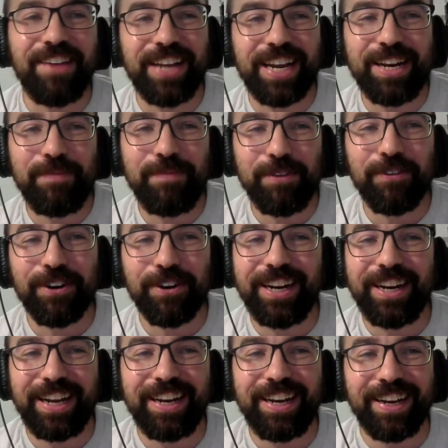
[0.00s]
I've done it before,
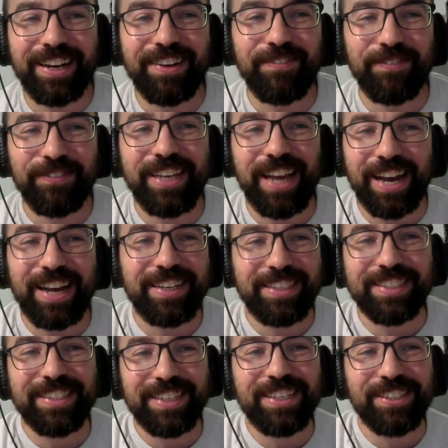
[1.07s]
and yeah,
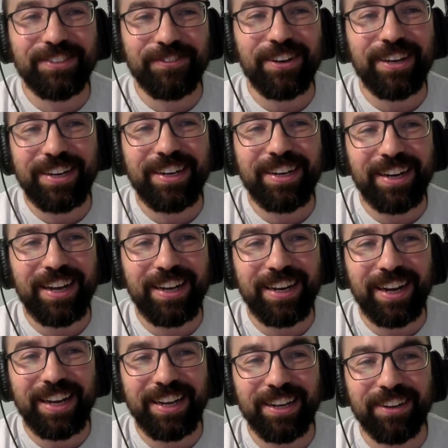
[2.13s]
it's fun,
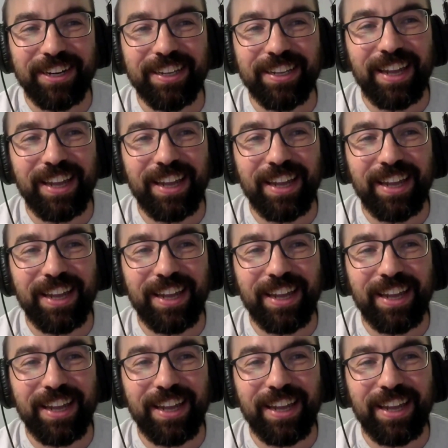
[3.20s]
and I agree.